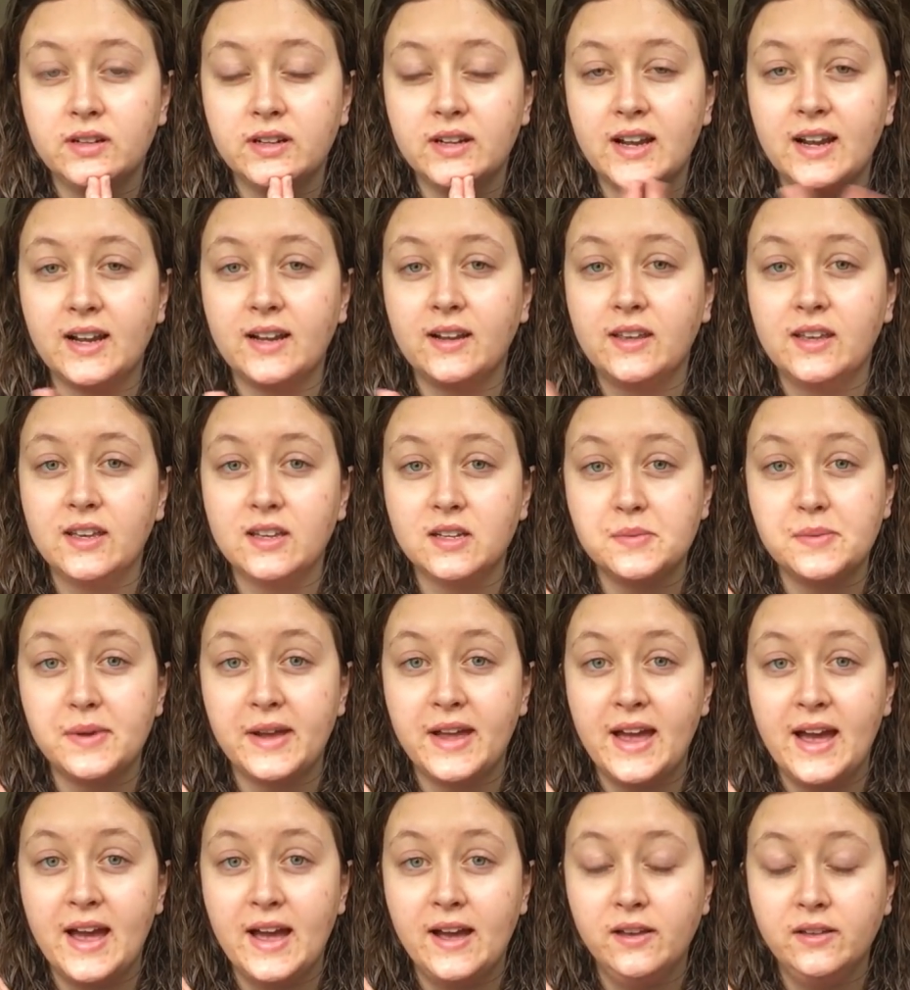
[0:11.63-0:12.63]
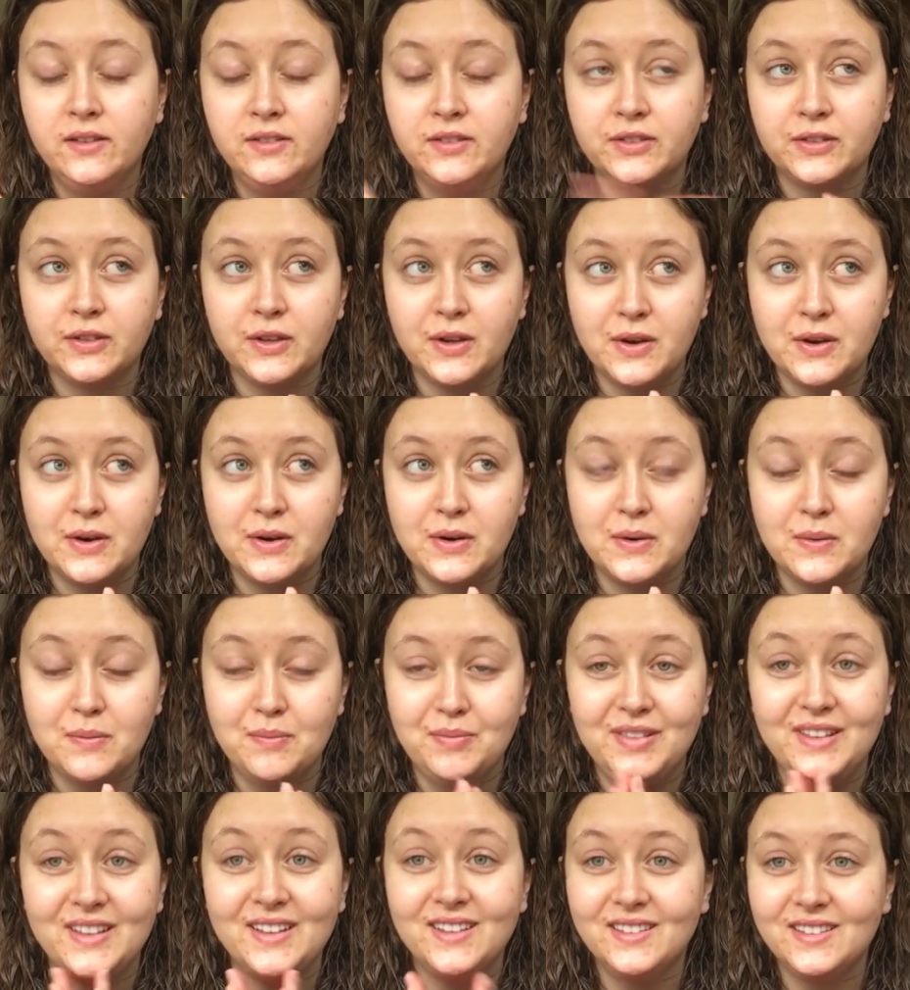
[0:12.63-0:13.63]
It kind of kicked my ass, so
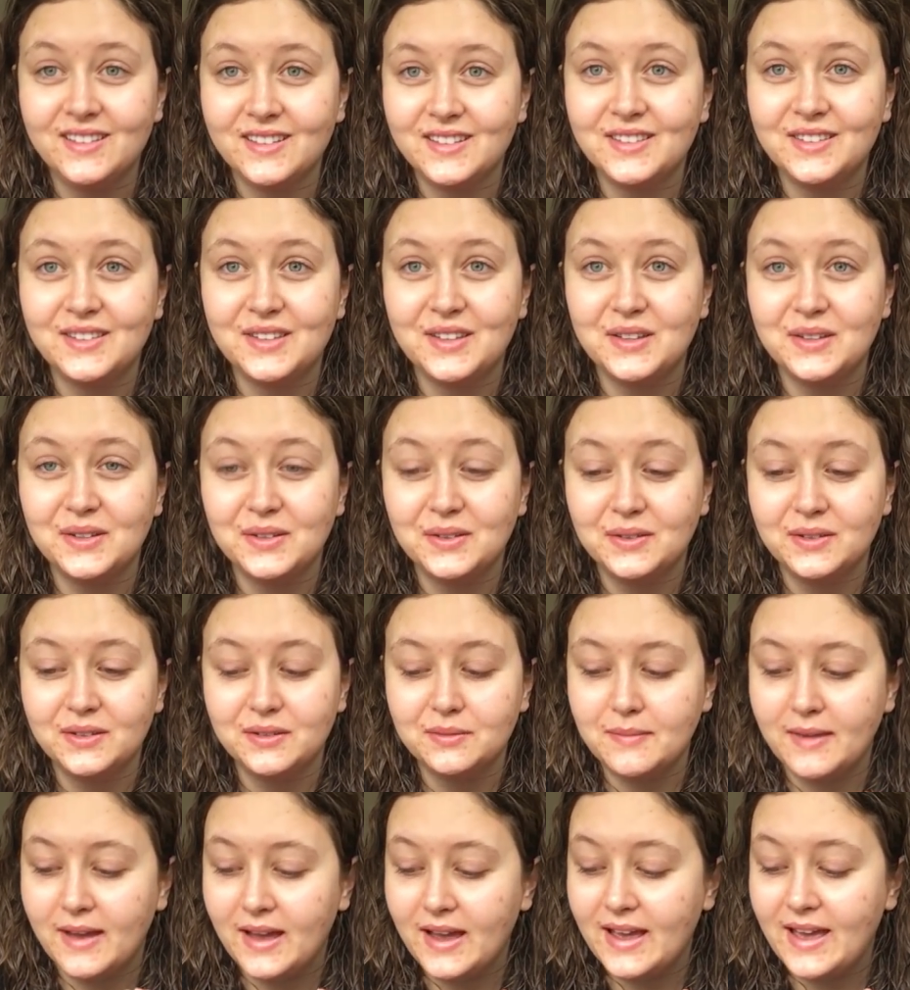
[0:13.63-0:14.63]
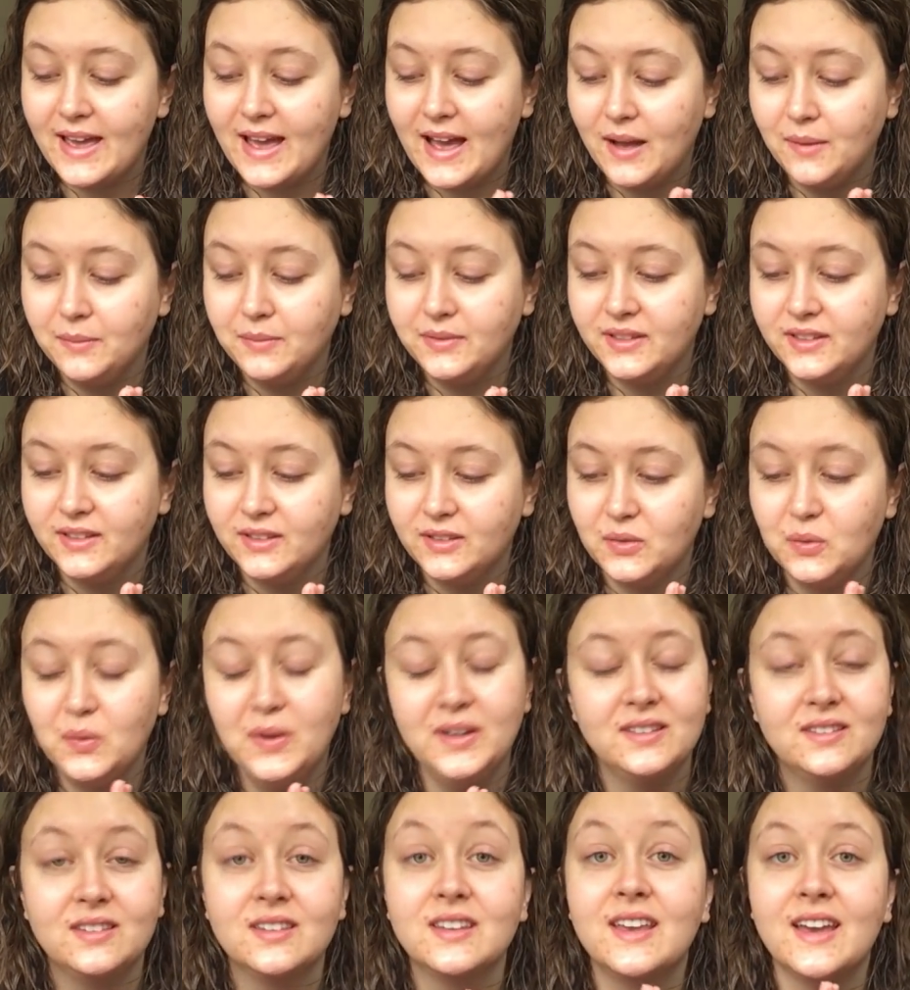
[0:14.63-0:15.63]
please excuse my absence
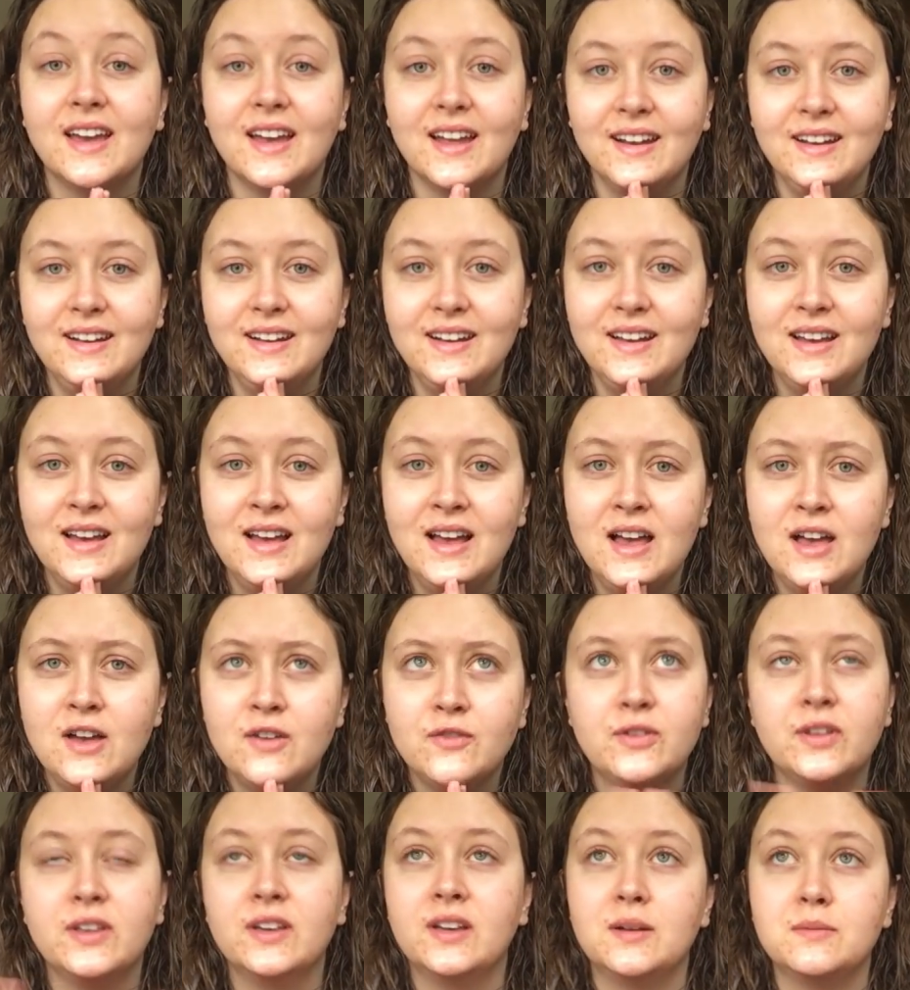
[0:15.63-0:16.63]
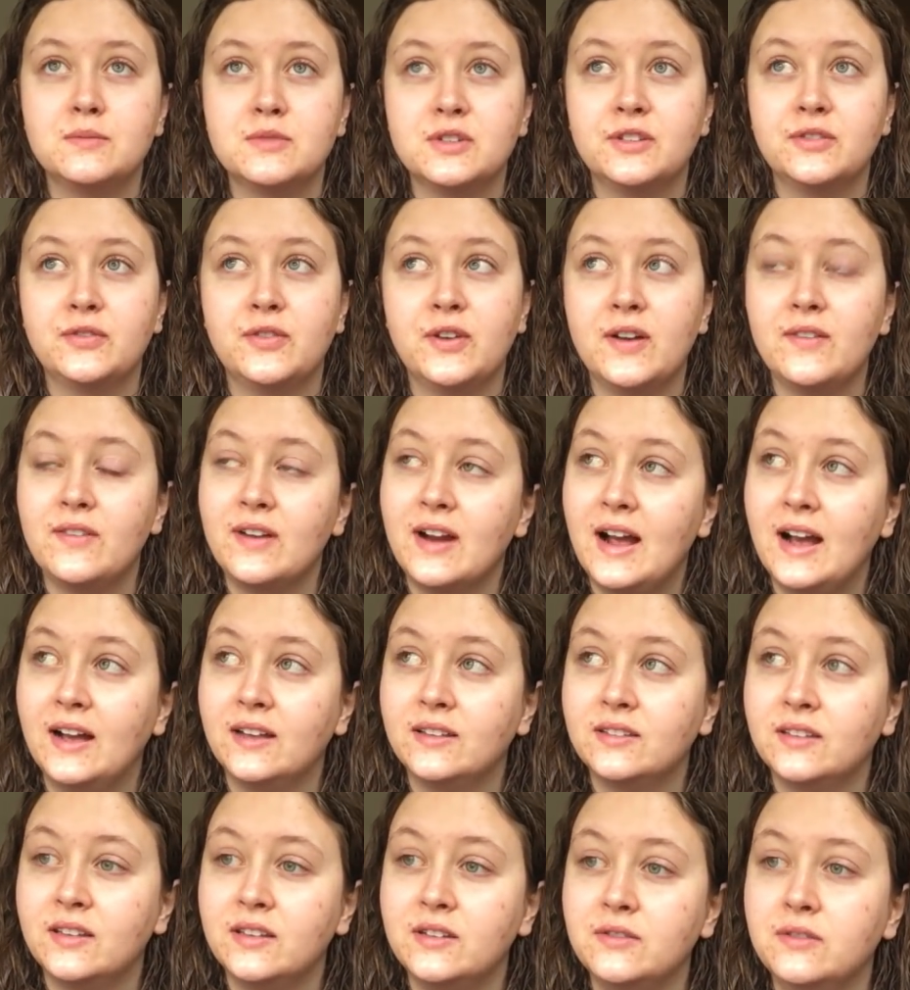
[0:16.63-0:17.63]
once again. I feel like I'm just forever
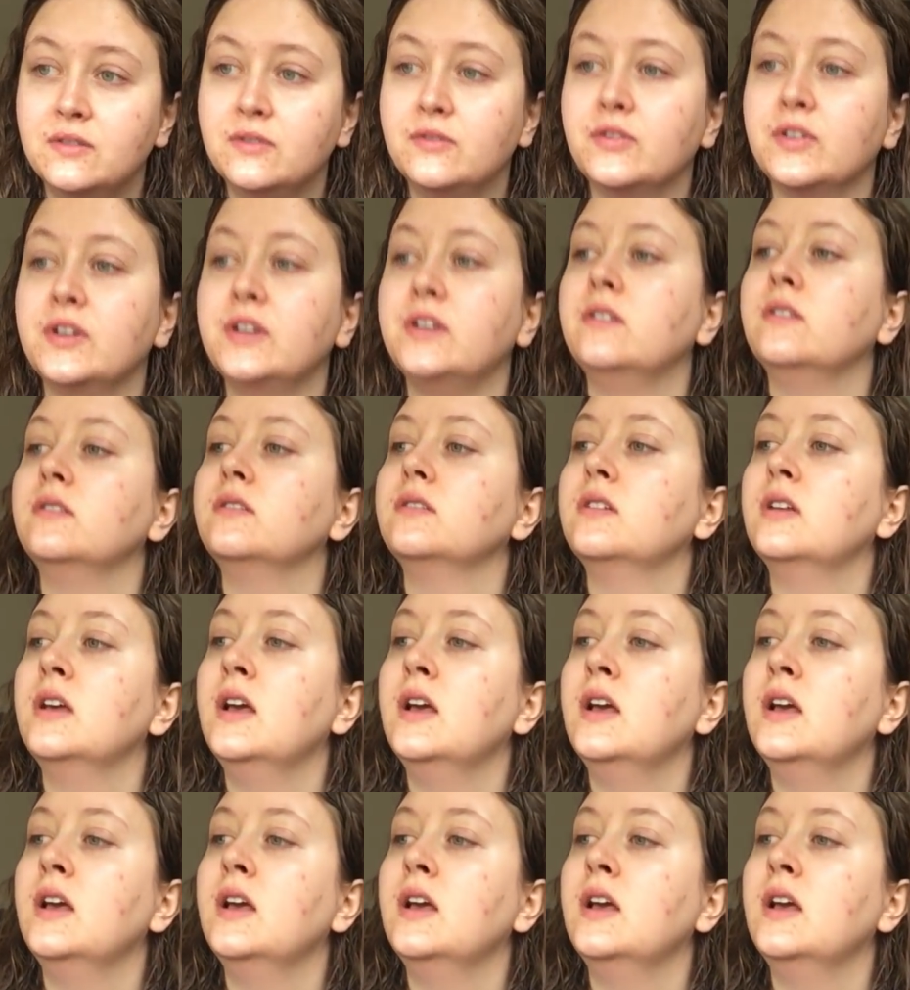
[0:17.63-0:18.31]
asking for you.